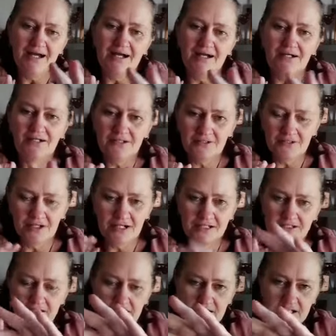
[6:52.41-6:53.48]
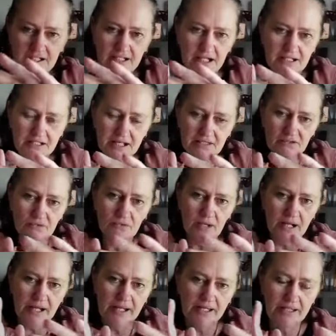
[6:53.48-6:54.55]
All right, another
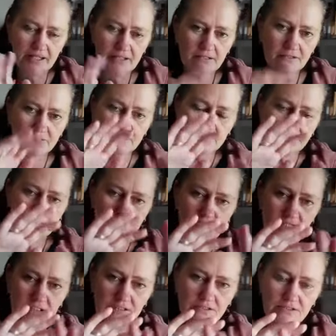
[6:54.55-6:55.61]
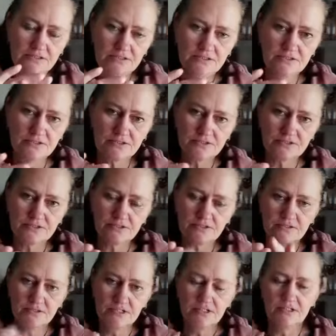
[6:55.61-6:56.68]
way is,
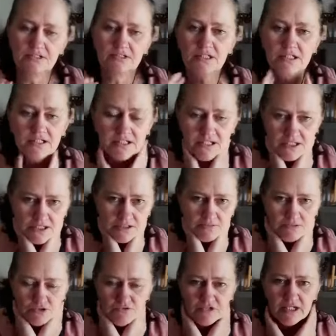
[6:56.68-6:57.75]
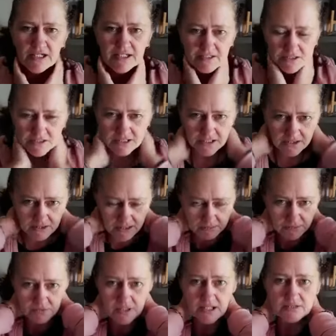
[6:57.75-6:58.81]
can I get you to move your hands now up
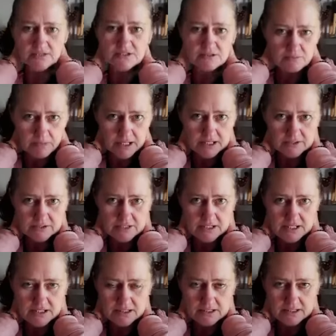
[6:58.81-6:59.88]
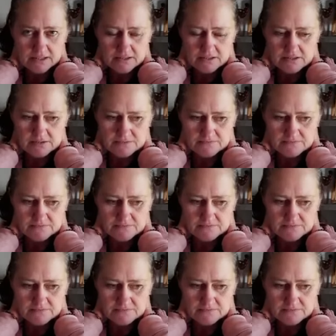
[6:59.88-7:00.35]
around to the back of the neck, yeah?